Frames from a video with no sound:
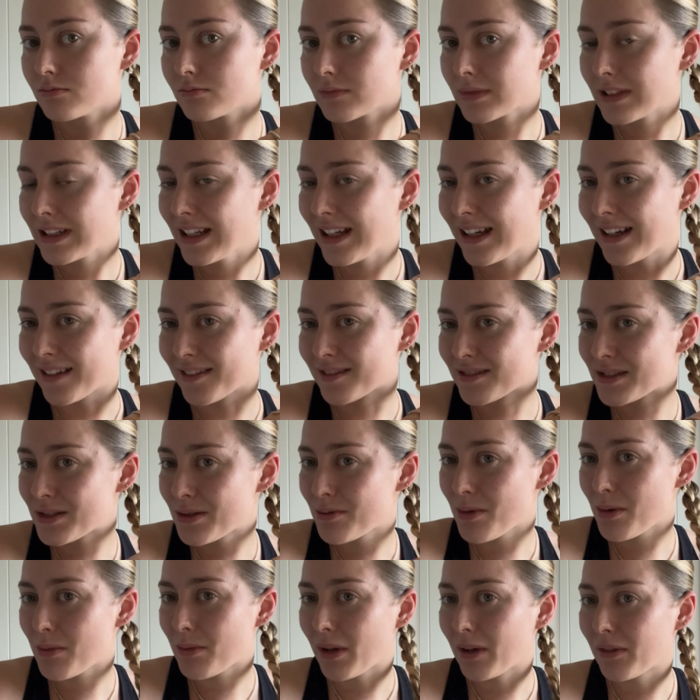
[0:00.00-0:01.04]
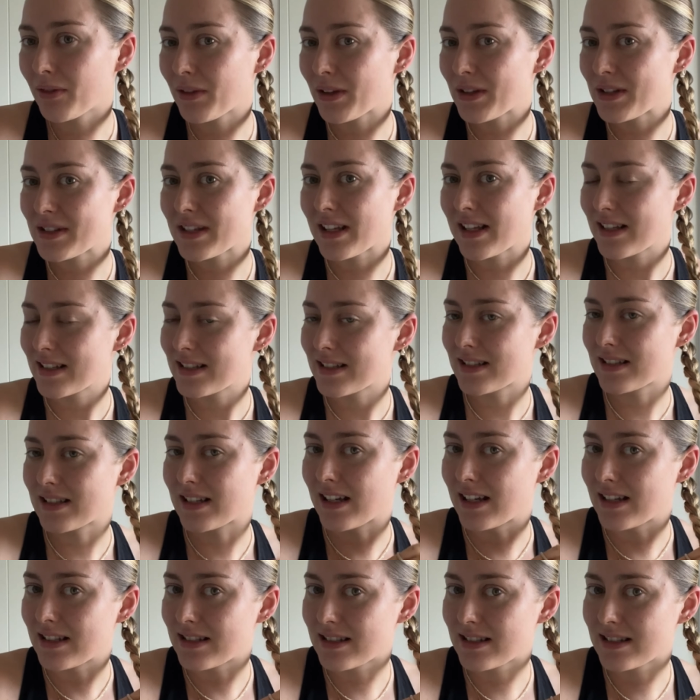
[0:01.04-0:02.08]
Yeah, which will be my first
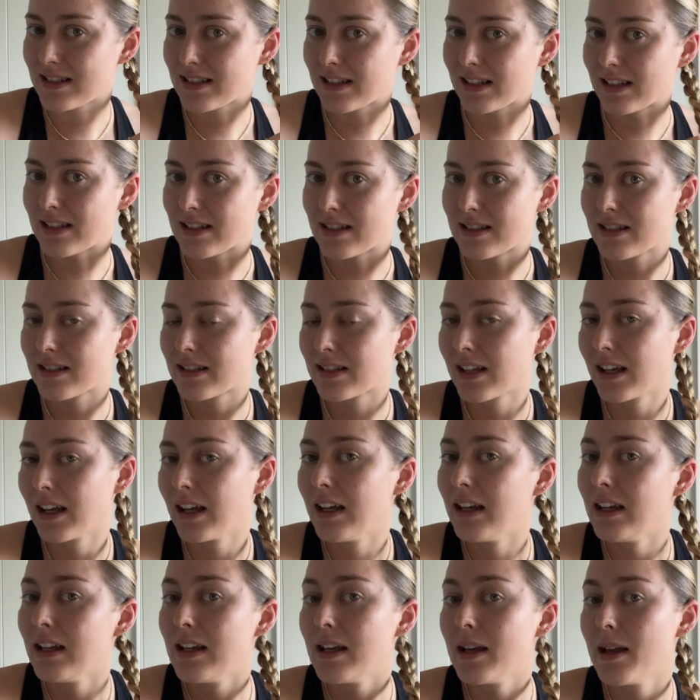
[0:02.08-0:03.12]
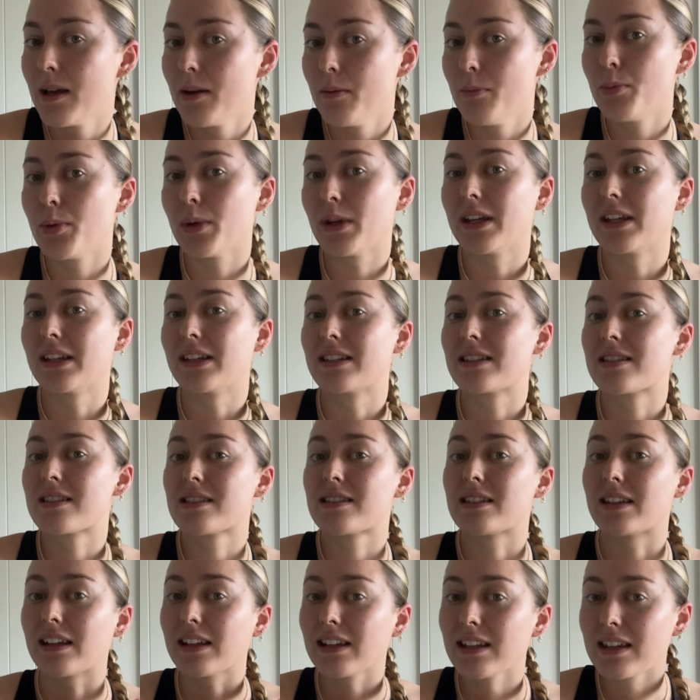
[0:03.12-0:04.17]
exercise since being
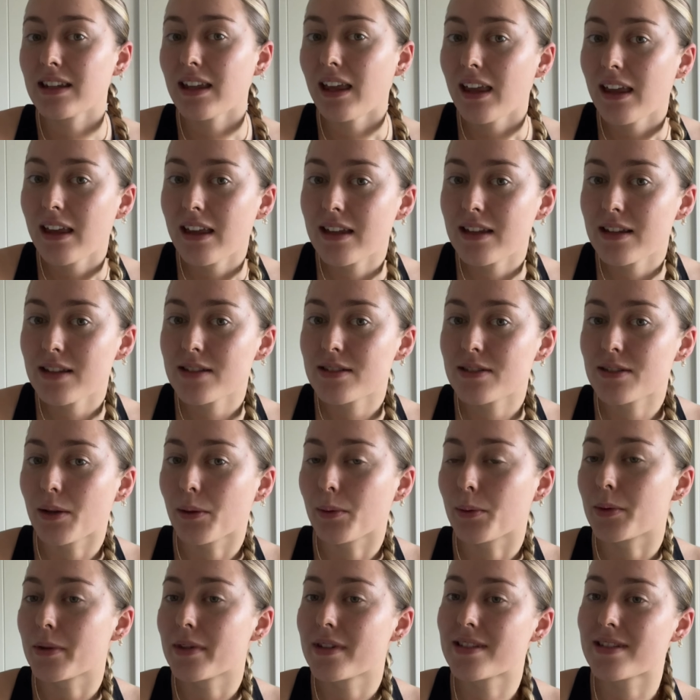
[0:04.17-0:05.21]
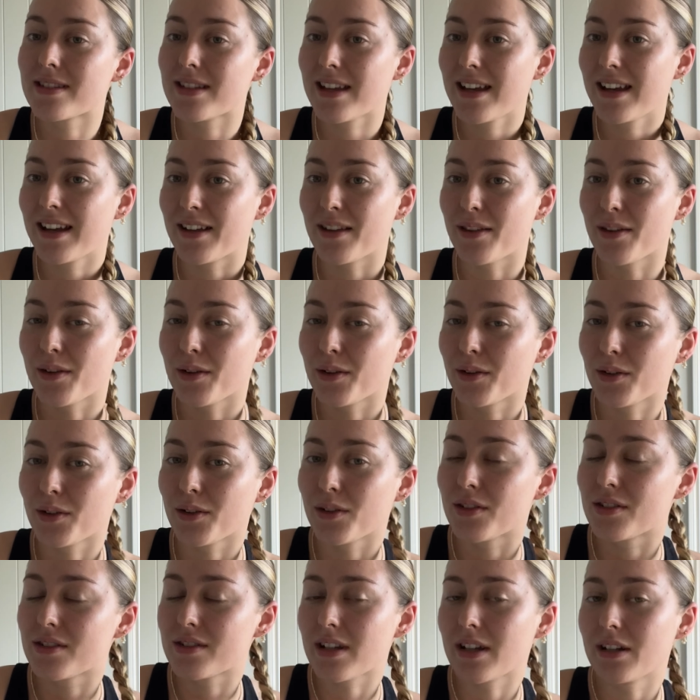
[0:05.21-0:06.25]
sick, so we'll see how that
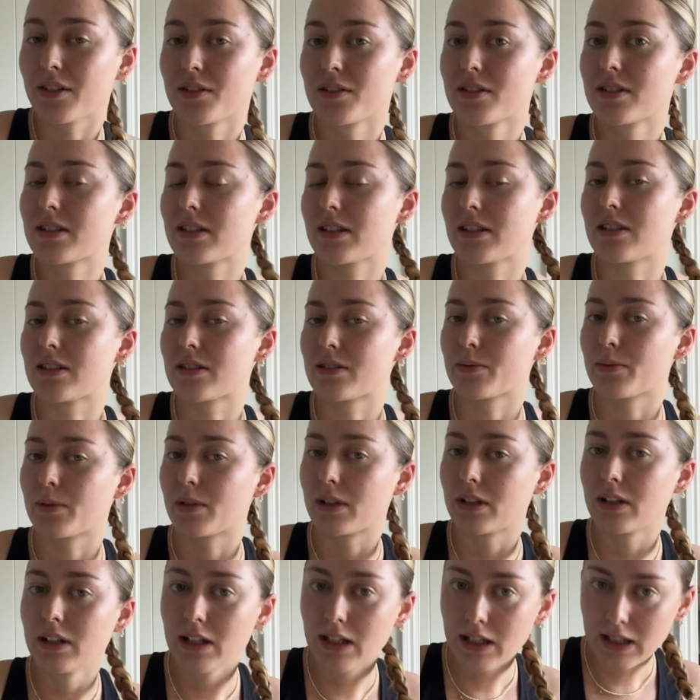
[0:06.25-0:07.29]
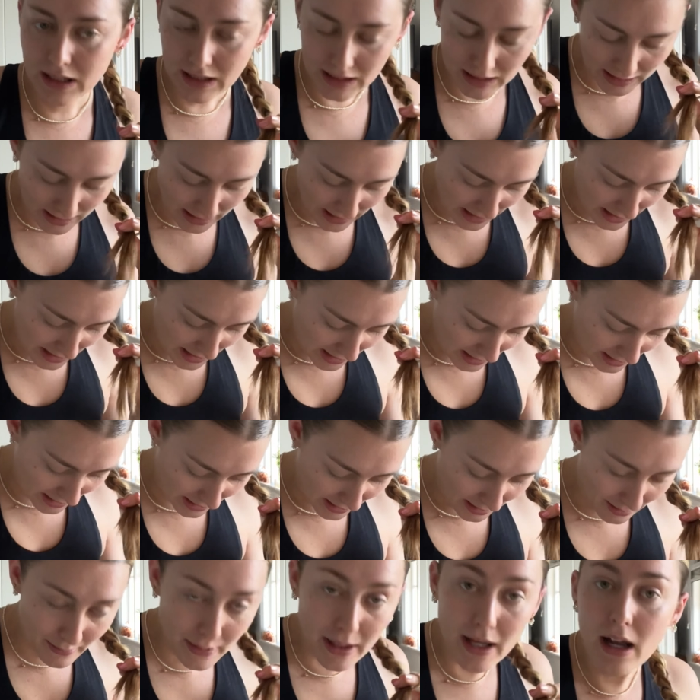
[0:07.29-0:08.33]
goes. I honestly just want to
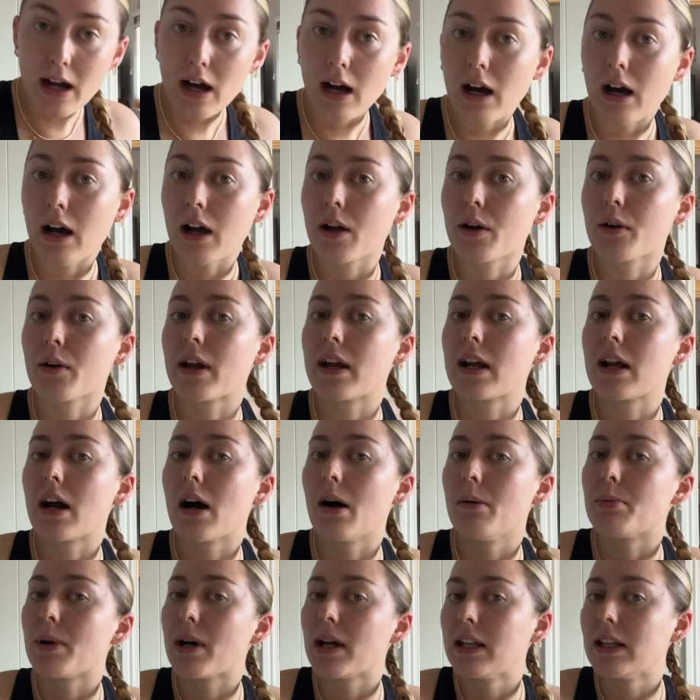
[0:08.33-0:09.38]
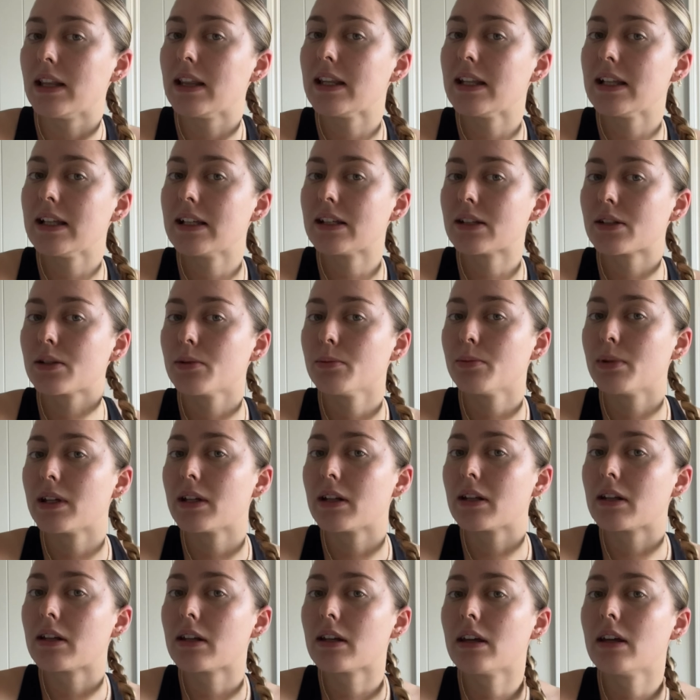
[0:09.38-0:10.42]
get my heart rate up a little
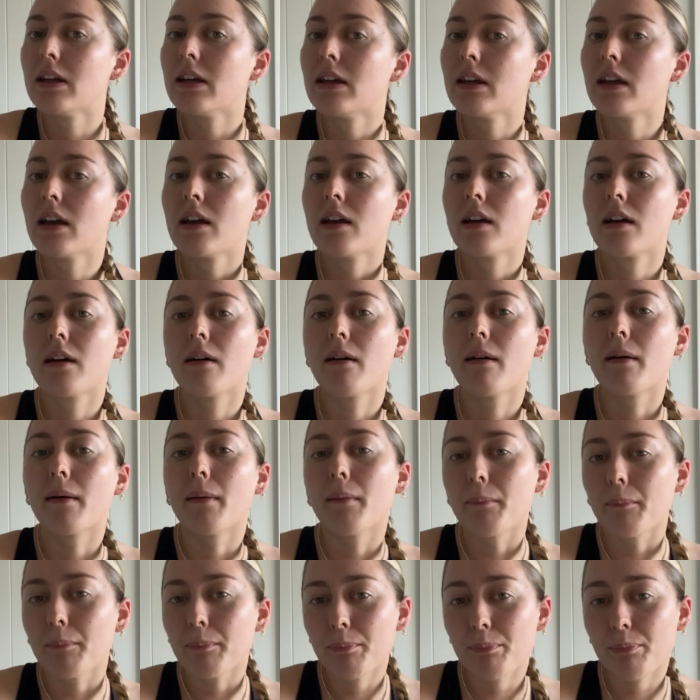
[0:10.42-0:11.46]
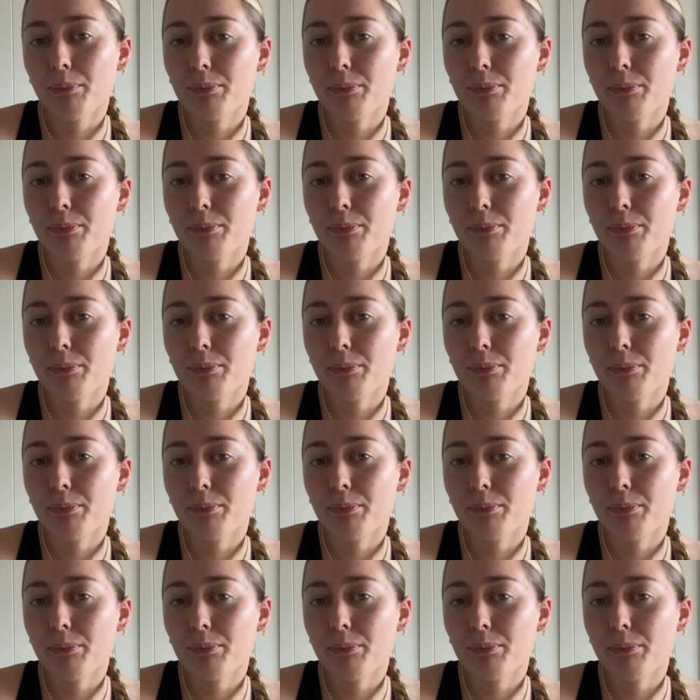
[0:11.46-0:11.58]
bit, and